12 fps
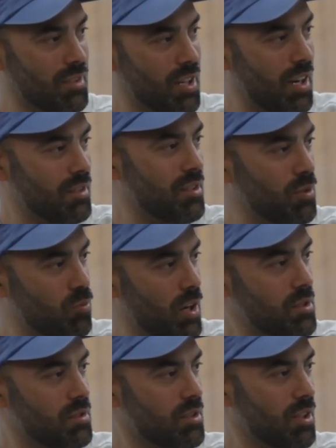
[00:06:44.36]
in Kanye
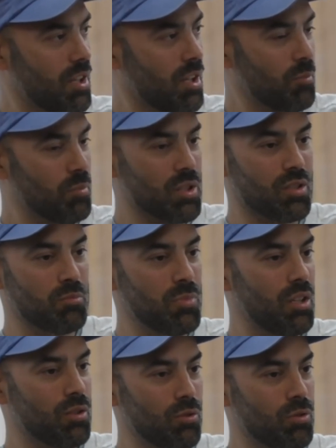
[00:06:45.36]
West because the
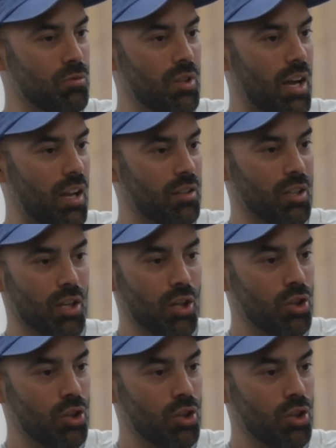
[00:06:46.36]
minute you do that,